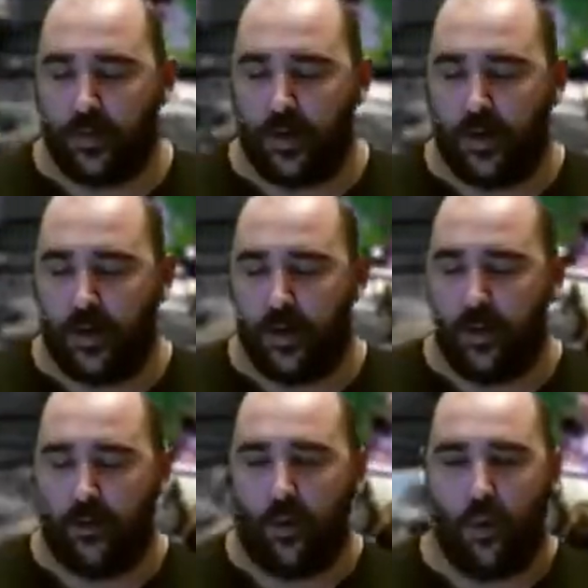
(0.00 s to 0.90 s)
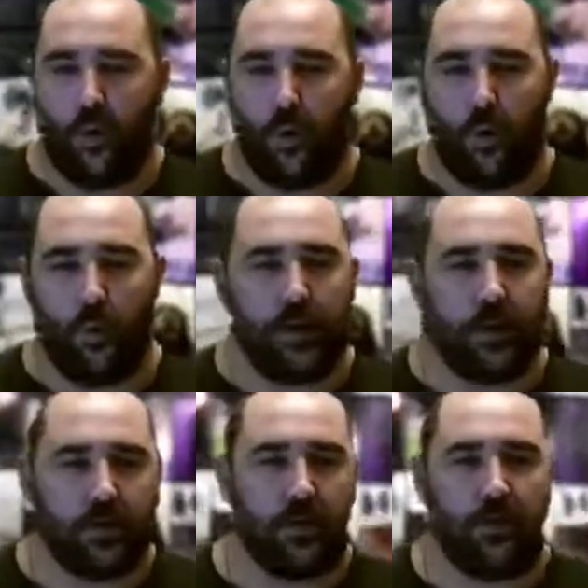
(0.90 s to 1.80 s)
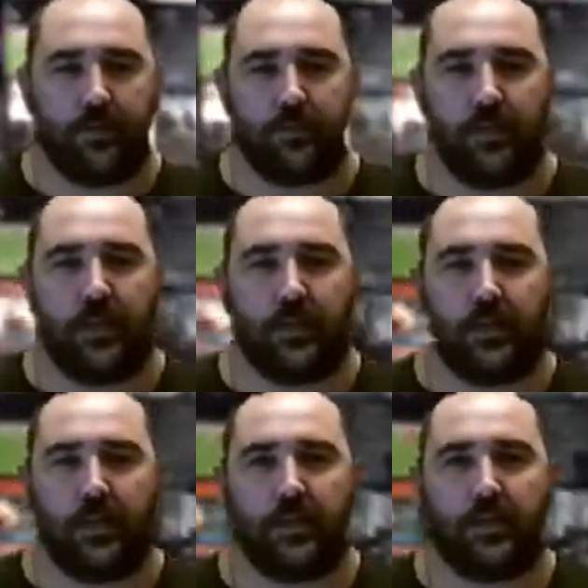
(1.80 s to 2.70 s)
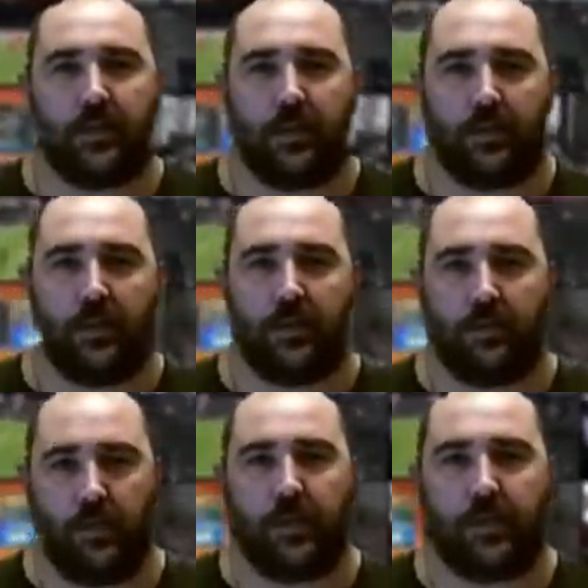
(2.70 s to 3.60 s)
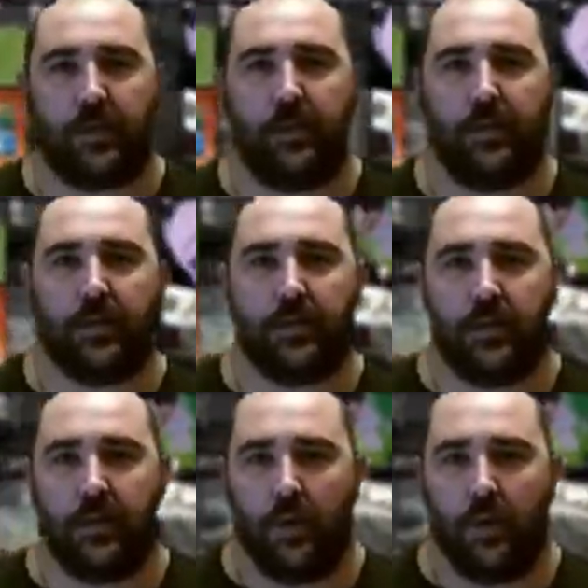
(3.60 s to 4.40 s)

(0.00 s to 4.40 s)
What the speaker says: or Windows Surface PCs, like the Windows tablets,